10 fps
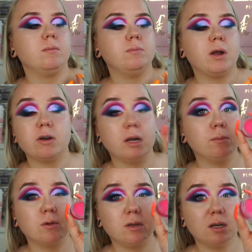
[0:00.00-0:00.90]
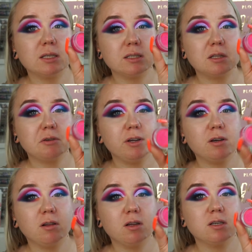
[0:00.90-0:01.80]
Barry M only has the 3
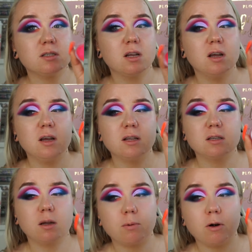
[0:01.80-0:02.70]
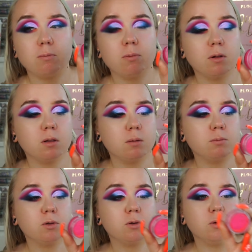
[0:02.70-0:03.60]
colors. It's like a purple, a
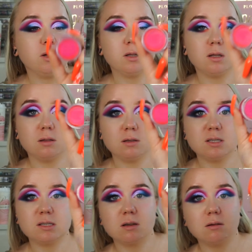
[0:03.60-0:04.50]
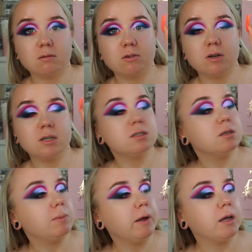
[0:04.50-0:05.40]
blue, and then this
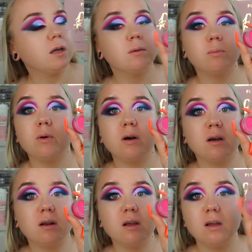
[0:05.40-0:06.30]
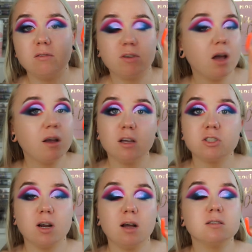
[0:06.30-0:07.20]
crazy pink. But if you can't get
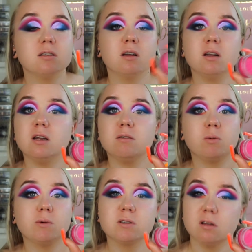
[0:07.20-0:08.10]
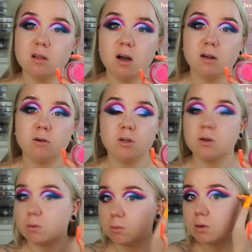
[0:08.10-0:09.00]
your hands on any of the ones online, or you
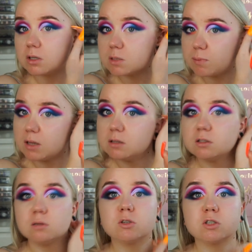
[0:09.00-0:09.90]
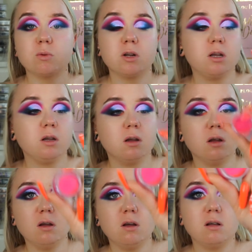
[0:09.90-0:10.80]
don't want to spend too much money,
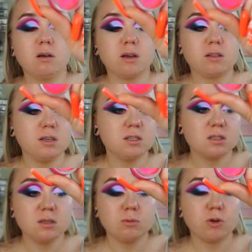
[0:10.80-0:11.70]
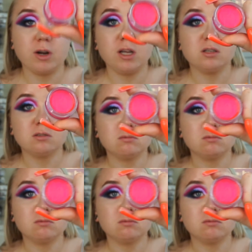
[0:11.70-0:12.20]
like, these seem great.